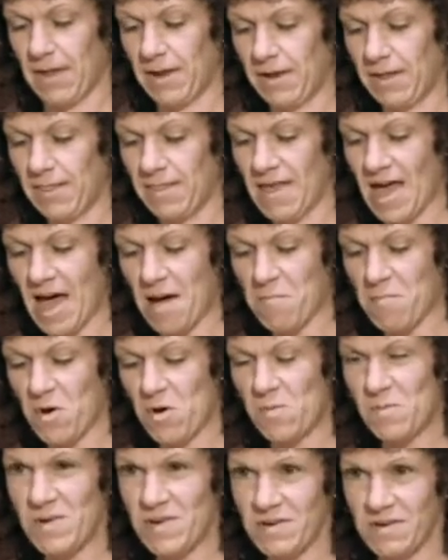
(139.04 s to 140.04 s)
And in that
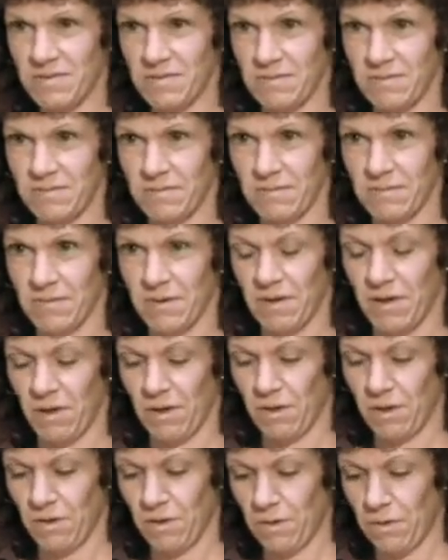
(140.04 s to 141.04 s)
moment,
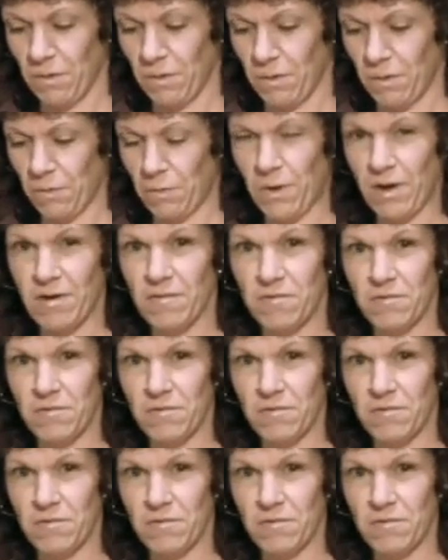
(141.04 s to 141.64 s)
what